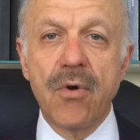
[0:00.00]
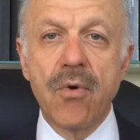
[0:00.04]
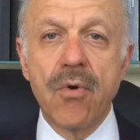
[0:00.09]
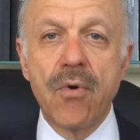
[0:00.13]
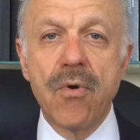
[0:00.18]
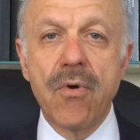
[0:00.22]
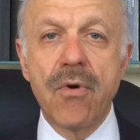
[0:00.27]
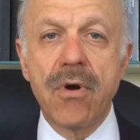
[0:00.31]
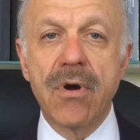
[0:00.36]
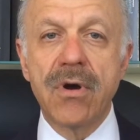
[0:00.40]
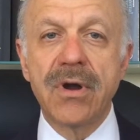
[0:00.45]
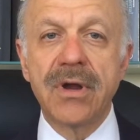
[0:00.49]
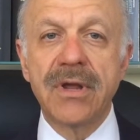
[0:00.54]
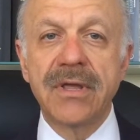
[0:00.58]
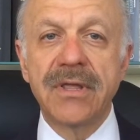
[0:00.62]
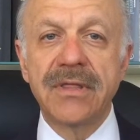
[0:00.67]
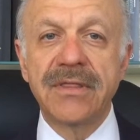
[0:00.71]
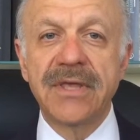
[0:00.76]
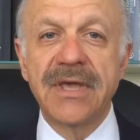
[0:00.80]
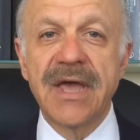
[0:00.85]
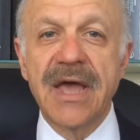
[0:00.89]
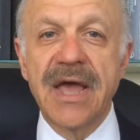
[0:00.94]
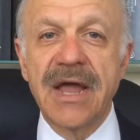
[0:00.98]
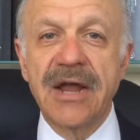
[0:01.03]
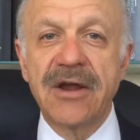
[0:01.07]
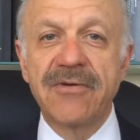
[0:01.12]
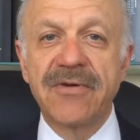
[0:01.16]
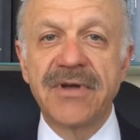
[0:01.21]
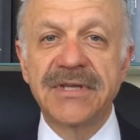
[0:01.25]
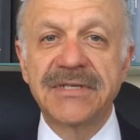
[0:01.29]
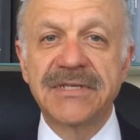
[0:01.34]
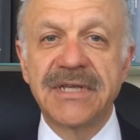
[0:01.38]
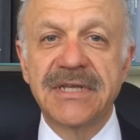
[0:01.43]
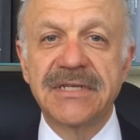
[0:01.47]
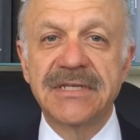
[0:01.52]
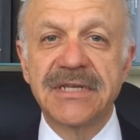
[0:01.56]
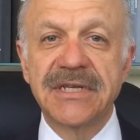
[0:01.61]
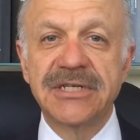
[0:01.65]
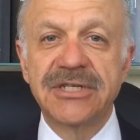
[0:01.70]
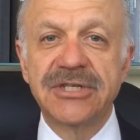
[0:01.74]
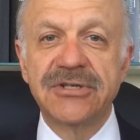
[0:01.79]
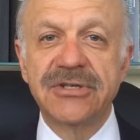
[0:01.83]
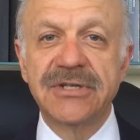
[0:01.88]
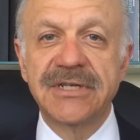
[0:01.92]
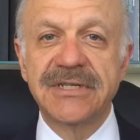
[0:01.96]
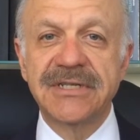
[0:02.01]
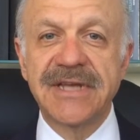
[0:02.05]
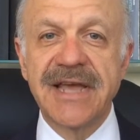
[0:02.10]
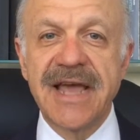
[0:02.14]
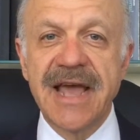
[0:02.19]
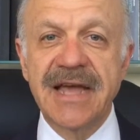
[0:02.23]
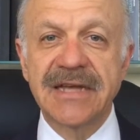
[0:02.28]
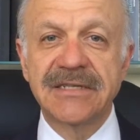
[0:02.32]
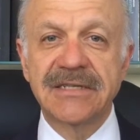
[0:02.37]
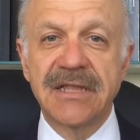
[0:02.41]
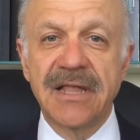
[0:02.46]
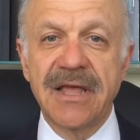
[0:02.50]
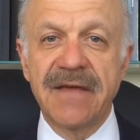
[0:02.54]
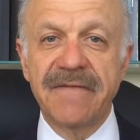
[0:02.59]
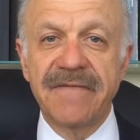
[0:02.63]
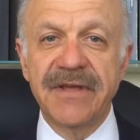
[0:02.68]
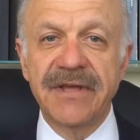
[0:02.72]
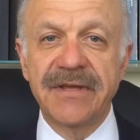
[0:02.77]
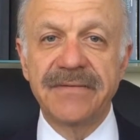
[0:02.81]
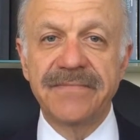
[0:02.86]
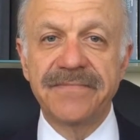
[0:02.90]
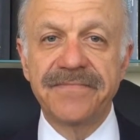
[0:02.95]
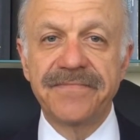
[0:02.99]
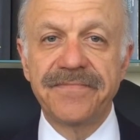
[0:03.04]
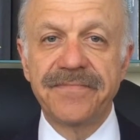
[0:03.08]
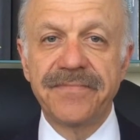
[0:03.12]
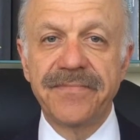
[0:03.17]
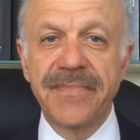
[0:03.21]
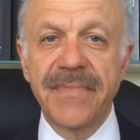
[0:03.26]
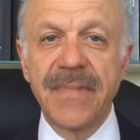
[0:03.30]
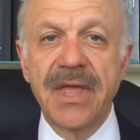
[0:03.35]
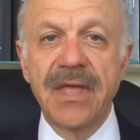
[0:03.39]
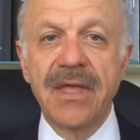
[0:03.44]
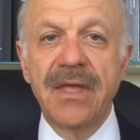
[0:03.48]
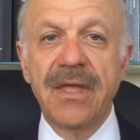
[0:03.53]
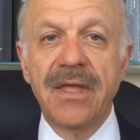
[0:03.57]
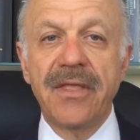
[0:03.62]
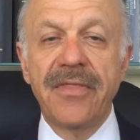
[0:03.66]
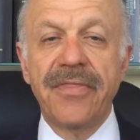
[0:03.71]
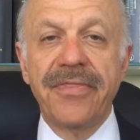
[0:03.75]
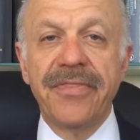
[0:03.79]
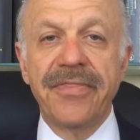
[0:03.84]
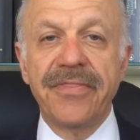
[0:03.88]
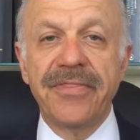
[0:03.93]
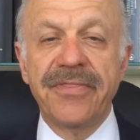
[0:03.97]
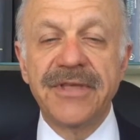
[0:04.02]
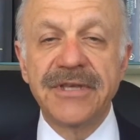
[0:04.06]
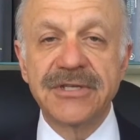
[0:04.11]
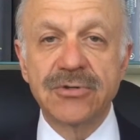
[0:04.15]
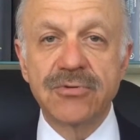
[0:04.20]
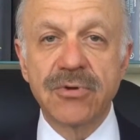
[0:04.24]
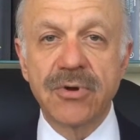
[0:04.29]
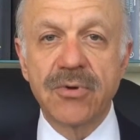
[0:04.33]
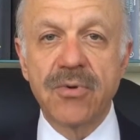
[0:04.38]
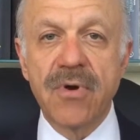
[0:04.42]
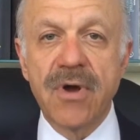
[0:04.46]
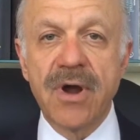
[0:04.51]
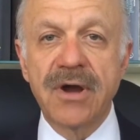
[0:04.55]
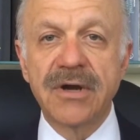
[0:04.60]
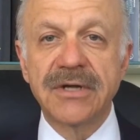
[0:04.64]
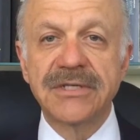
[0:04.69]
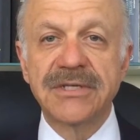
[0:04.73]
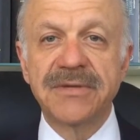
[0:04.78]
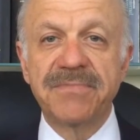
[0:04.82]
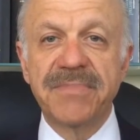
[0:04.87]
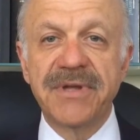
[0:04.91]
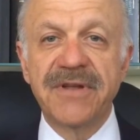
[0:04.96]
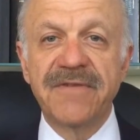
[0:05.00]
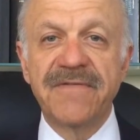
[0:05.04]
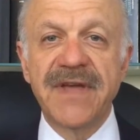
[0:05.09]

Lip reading: or the IRS has issued a tax levy. This requires a bit